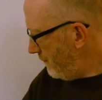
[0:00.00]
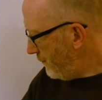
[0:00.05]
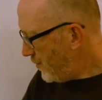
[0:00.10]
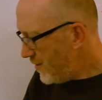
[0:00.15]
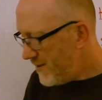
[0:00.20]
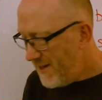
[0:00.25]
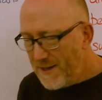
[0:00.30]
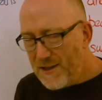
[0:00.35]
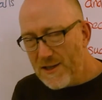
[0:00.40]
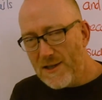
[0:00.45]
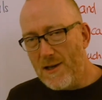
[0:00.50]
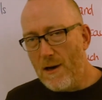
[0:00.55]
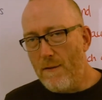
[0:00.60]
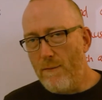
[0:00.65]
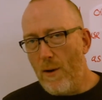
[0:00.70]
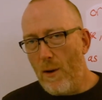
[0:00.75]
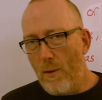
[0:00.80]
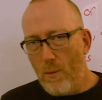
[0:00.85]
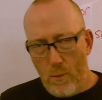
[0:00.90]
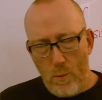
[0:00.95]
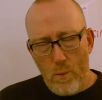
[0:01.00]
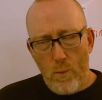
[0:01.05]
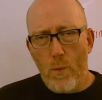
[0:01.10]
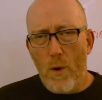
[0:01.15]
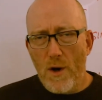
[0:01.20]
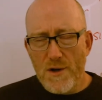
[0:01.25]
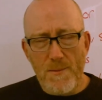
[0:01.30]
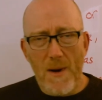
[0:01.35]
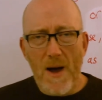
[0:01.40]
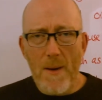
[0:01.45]
just ask yourself, well,
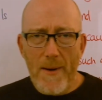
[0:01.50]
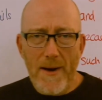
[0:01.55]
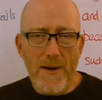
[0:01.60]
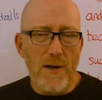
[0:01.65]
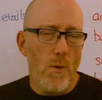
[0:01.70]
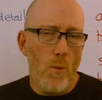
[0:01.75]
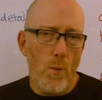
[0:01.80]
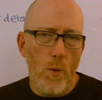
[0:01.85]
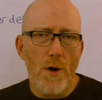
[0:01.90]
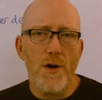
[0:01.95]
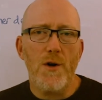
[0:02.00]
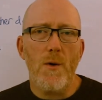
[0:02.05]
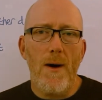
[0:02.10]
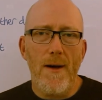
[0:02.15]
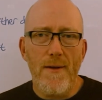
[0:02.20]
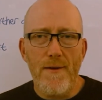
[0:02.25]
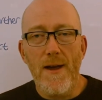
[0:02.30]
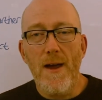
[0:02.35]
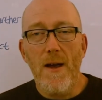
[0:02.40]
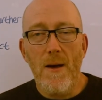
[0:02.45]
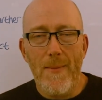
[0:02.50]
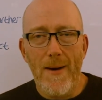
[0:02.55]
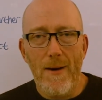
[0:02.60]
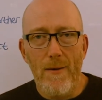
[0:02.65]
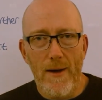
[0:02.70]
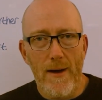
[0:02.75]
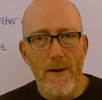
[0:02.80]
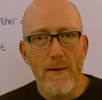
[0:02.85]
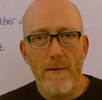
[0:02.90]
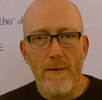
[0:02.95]
what's my opinion? What do I think
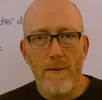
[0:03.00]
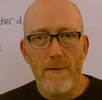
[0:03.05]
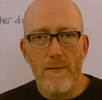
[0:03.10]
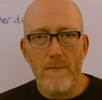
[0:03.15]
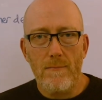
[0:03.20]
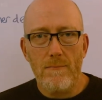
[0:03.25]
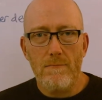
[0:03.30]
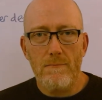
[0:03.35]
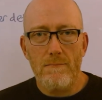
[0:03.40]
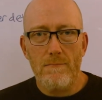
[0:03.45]
about this?